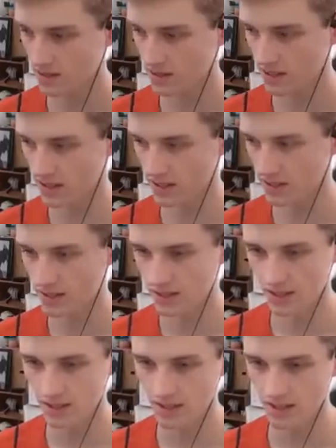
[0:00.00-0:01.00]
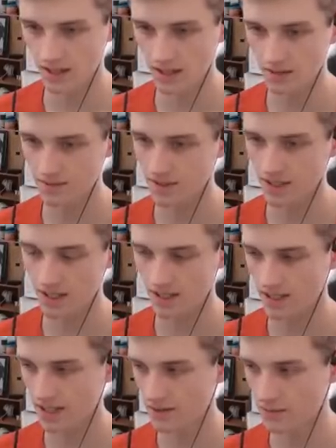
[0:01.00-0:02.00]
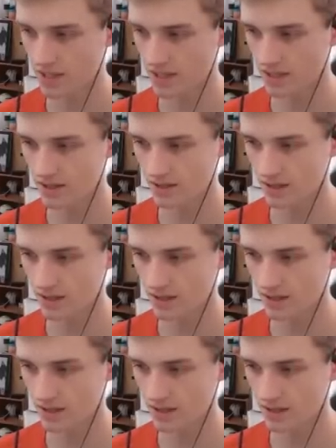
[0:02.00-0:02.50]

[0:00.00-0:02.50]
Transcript: Like, after, he can't even make it.